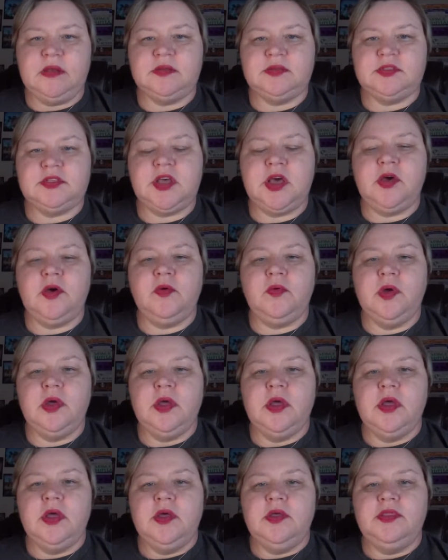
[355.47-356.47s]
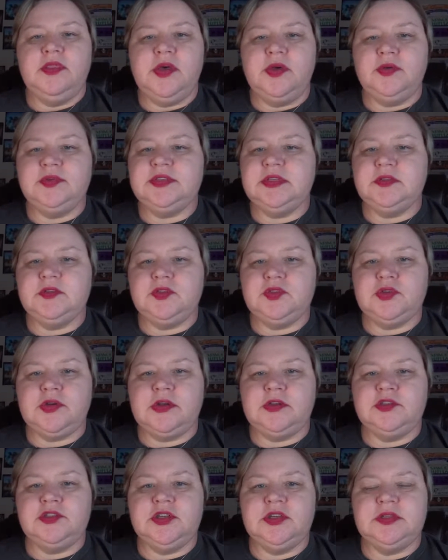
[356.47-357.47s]
So those
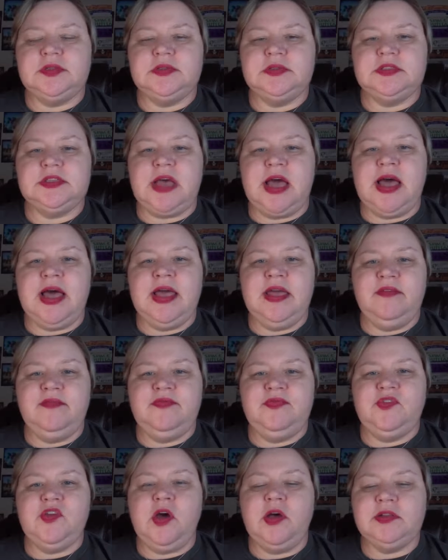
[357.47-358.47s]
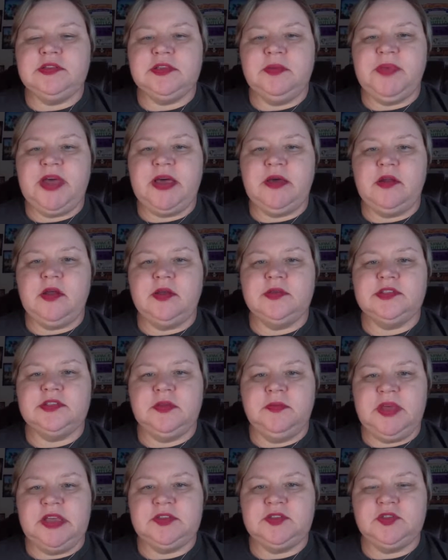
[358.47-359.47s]
instructions I've talked about all
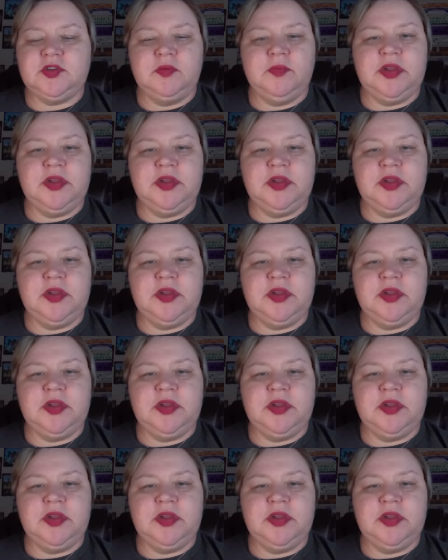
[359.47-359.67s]
semester,